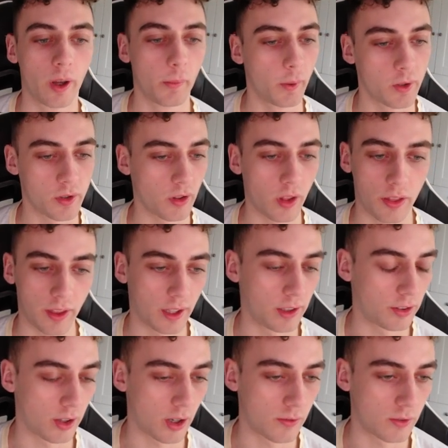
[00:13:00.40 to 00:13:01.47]
a bunch of the
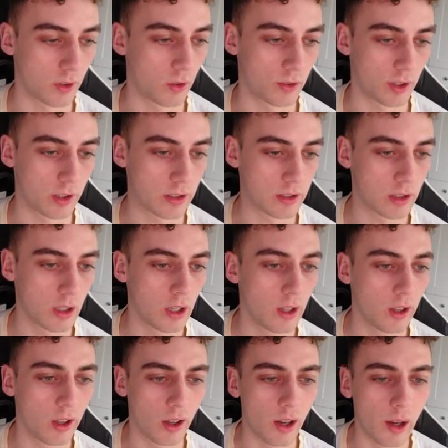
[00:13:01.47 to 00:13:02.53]
things that I've noticed.
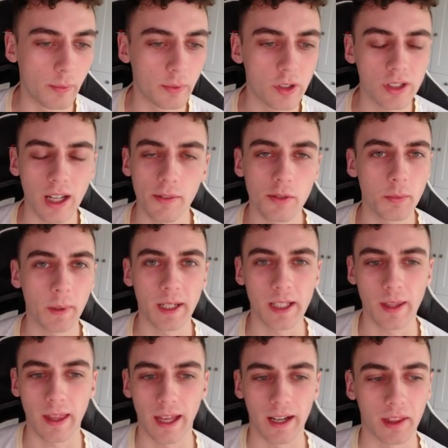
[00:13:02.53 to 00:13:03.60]
Doesn't have to be
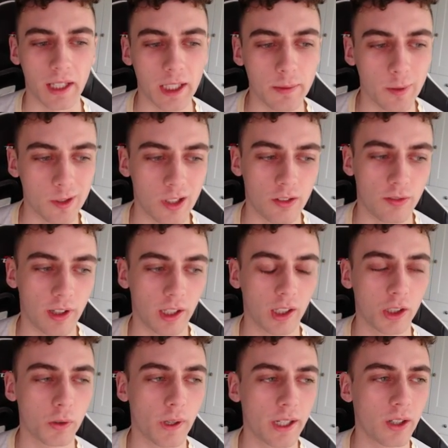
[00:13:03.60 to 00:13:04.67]
anything specific.
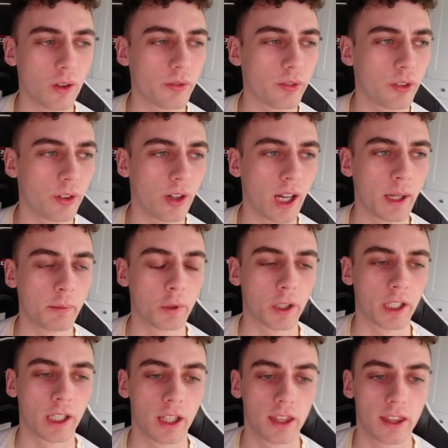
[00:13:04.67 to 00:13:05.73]
Quite often I'm
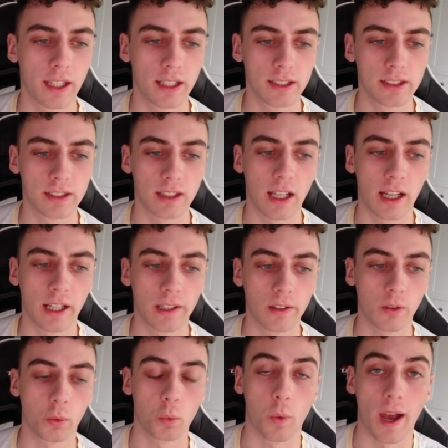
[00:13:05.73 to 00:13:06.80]
looking at things like
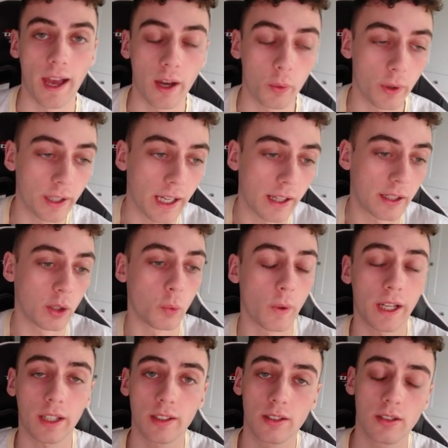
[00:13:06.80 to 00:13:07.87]
where we're getting
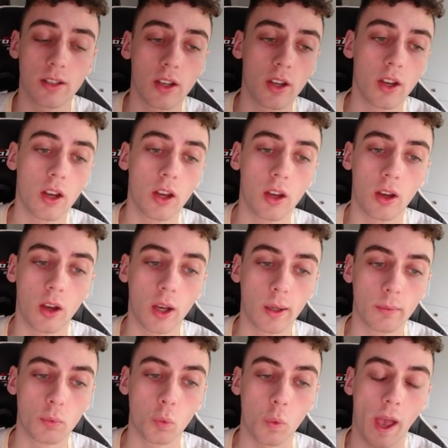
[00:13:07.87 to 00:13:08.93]
wicks,
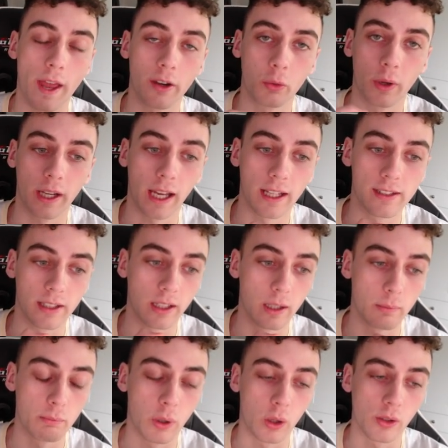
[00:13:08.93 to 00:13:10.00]
when we're getting an
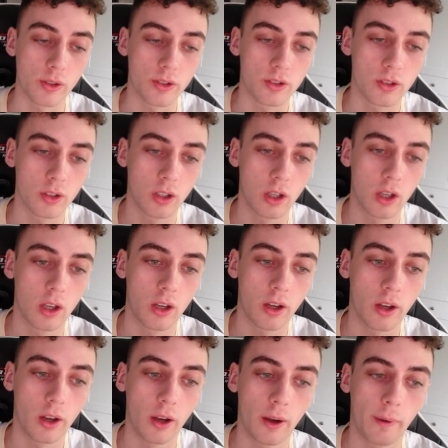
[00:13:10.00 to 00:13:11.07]
impulse,
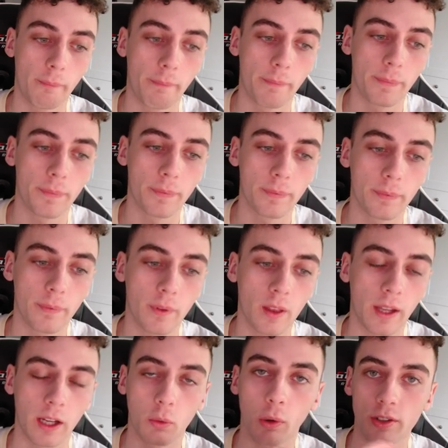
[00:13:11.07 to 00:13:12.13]

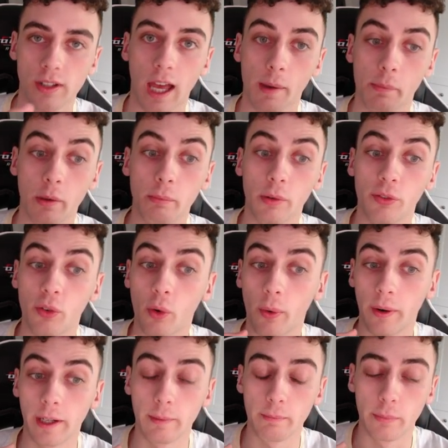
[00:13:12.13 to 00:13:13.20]
like what's happened before
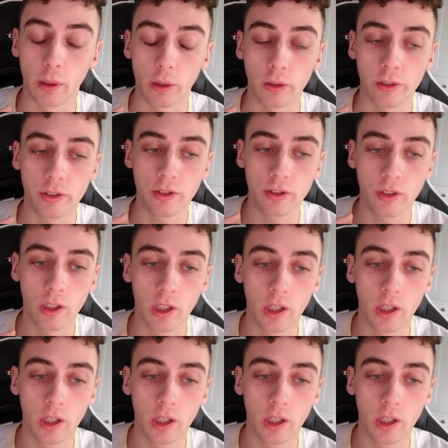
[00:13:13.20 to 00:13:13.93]
an impulse,